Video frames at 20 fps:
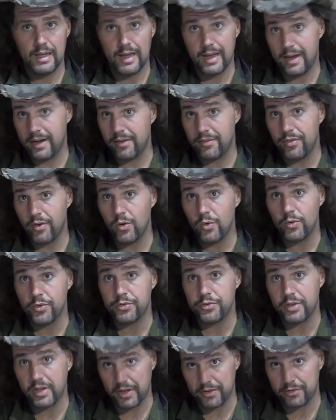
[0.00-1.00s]
Howdy
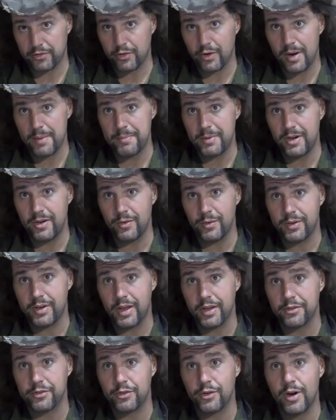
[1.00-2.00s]
folks, Tex Grebner here with
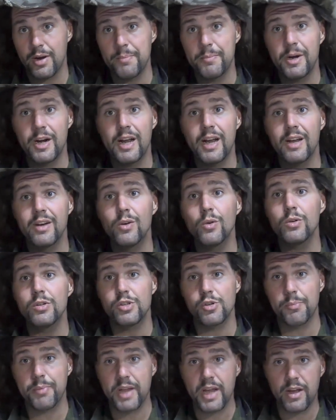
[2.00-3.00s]
Tex Grebner Outdoors.
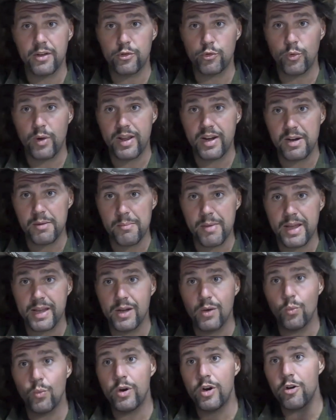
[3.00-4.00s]
Hope you guys are ready to
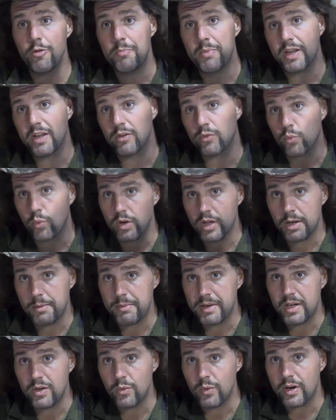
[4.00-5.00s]
make it weird because we're going to
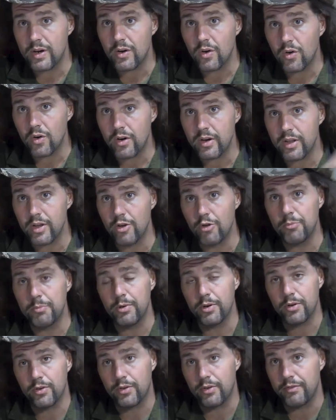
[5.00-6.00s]
be doing an
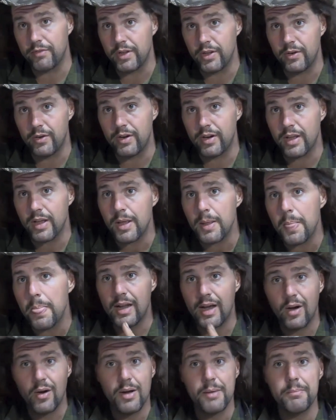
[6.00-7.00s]
audiobook review today.
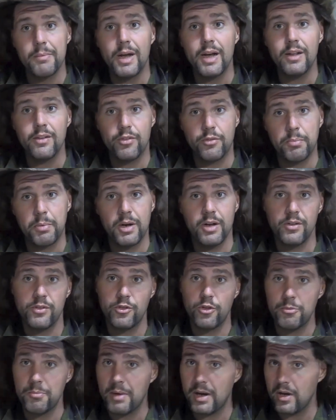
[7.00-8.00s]
Now, I'm not
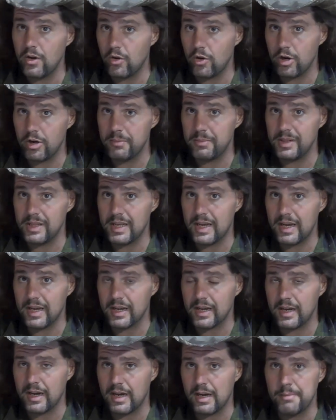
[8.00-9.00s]
sponsored by
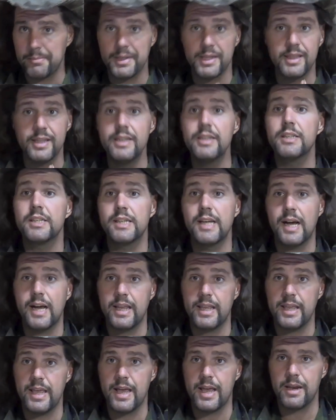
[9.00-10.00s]
audible.com, at least
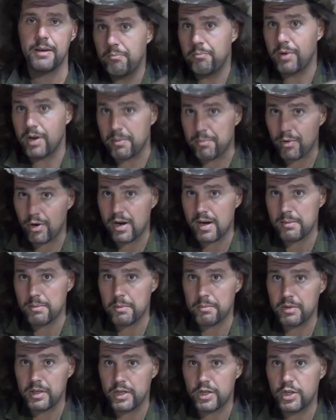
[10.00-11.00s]
not yet, but I
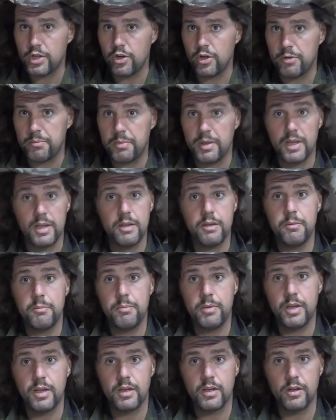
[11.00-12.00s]
probably should be
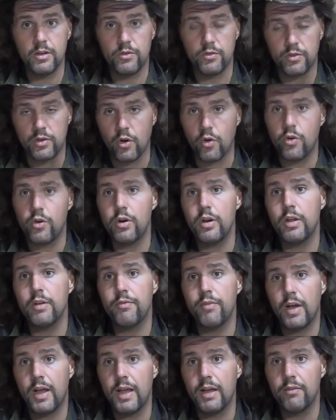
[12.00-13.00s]
because darned
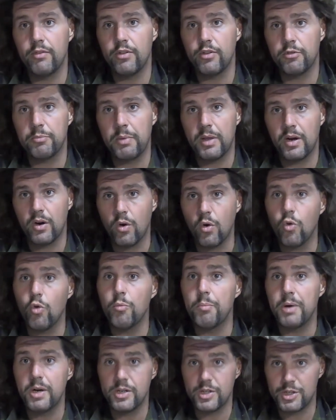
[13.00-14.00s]
if I haven't spent a
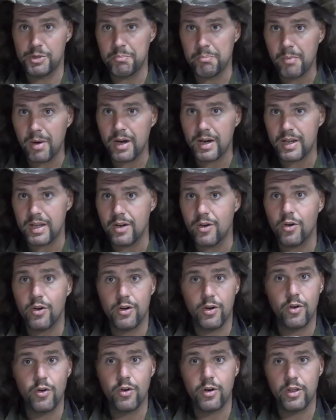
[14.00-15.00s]
whole bunch of money on
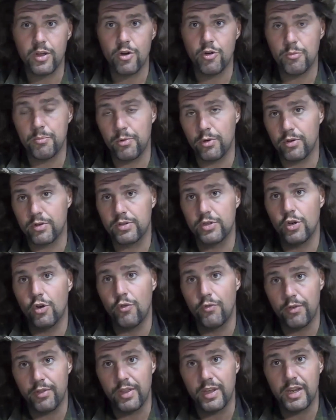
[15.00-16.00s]
audiobooks
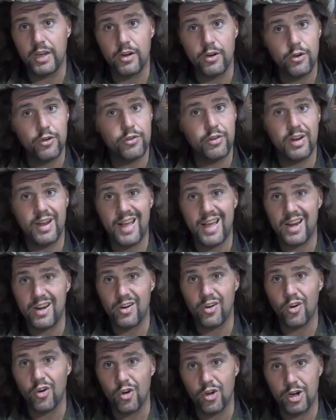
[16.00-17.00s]
over the years and had
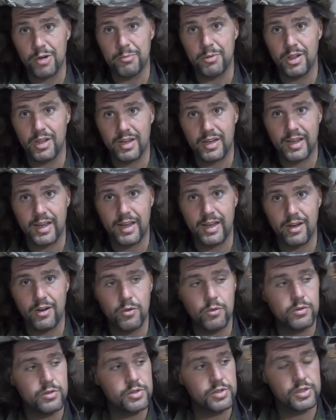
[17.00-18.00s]
an Audible
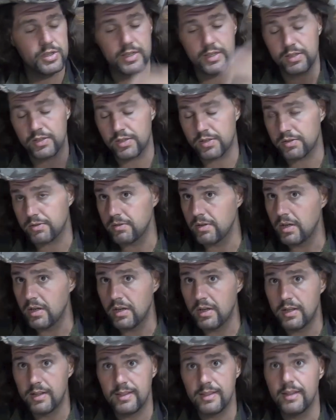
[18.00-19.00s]
account since
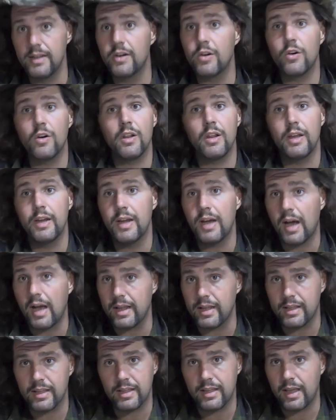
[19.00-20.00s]
literally
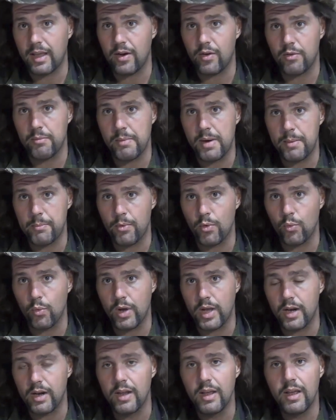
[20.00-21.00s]
I can't remember
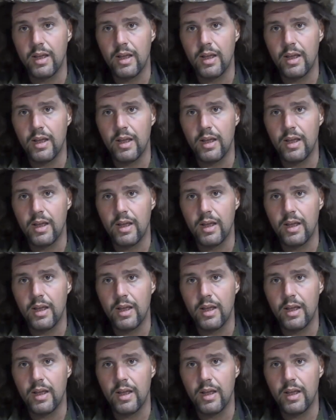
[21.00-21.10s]
when.